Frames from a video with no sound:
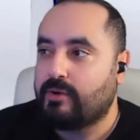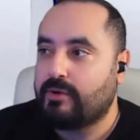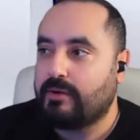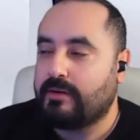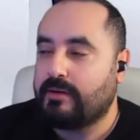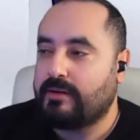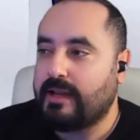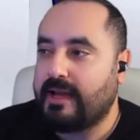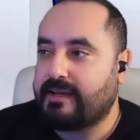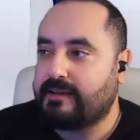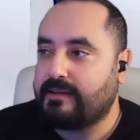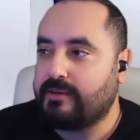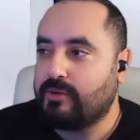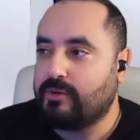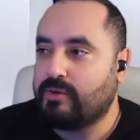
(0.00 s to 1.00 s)
like
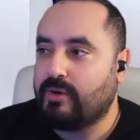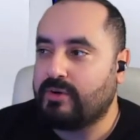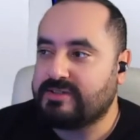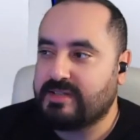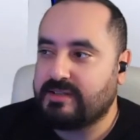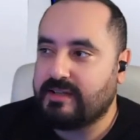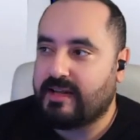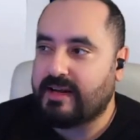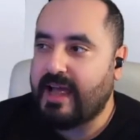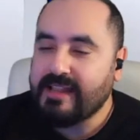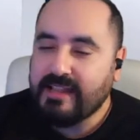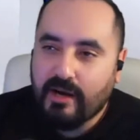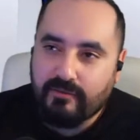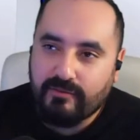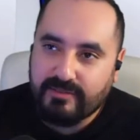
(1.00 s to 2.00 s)
you consider
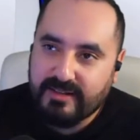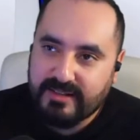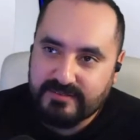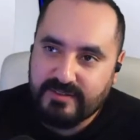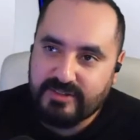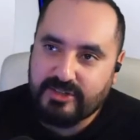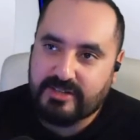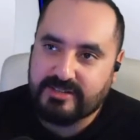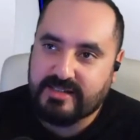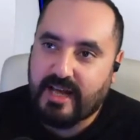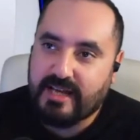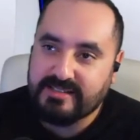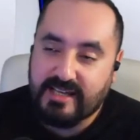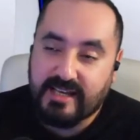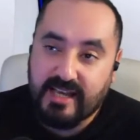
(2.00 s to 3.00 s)
any of these features
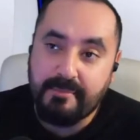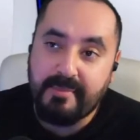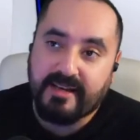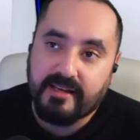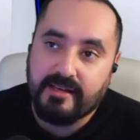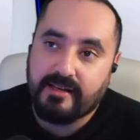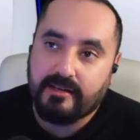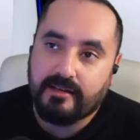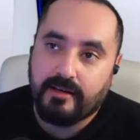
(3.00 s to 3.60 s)
as a gimmick,